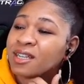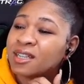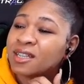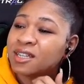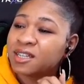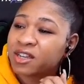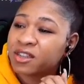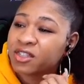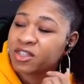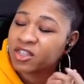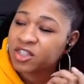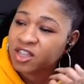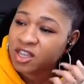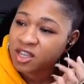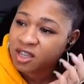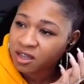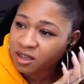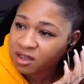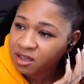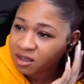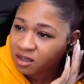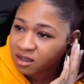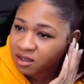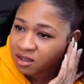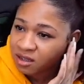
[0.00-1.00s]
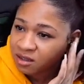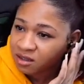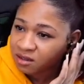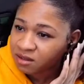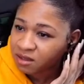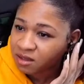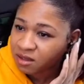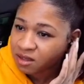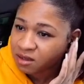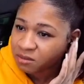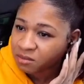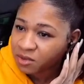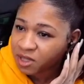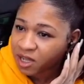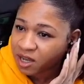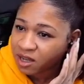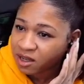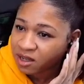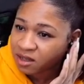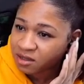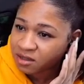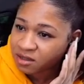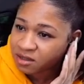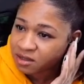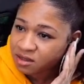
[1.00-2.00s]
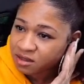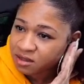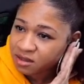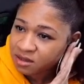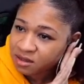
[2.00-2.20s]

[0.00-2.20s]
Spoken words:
He look thick. Look at them thighs.